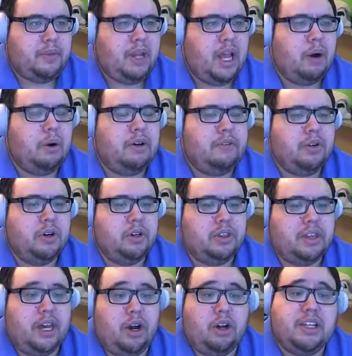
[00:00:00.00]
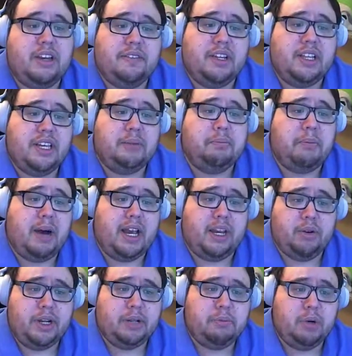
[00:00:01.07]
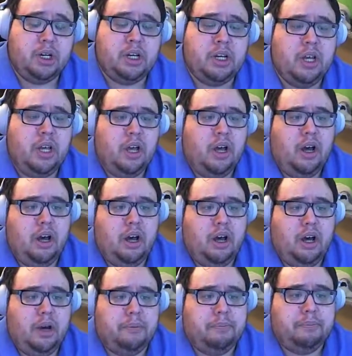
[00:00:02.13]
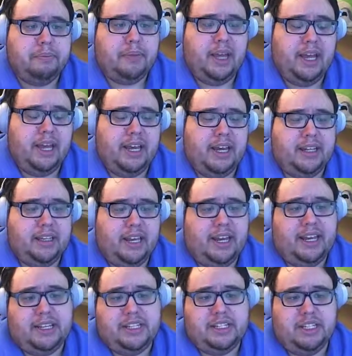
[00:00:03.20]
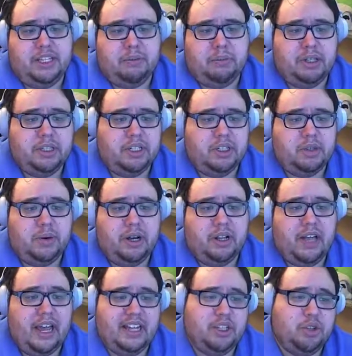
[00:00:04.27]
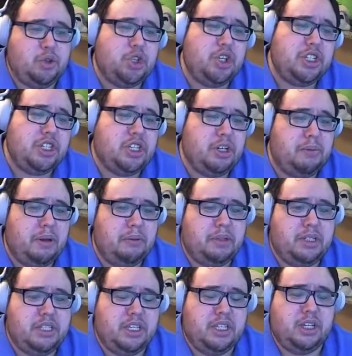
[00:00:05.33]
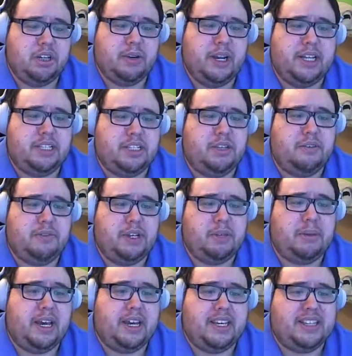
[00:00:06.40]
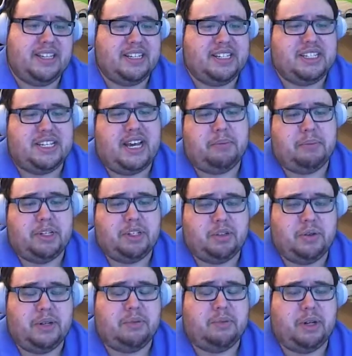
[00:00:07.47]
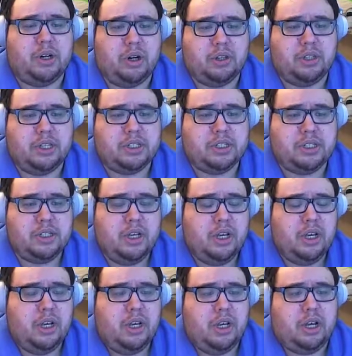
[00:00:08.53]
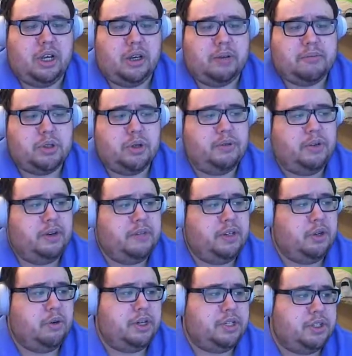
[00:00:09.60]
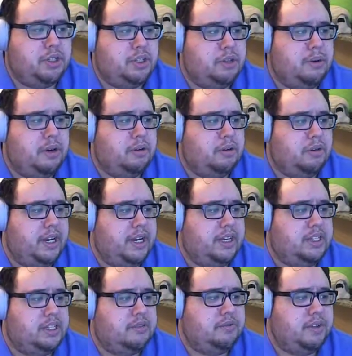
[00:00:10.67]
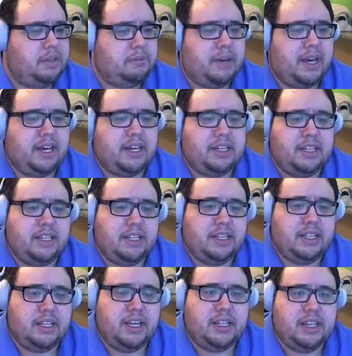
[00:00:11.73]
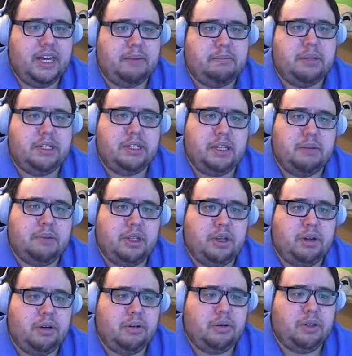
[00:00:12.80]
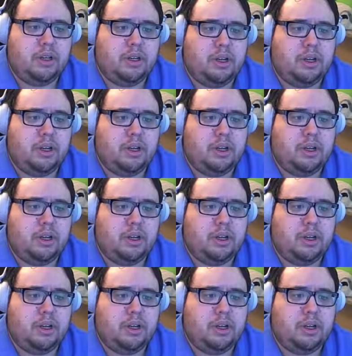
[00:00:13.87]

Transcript: However, they are definitely in my grade book, and I can see them on D2L, and you should still be able to see the grades and the feedback in the assignment screen regardless. So if you have any questions about grades and feedback and anything like that, please let me know,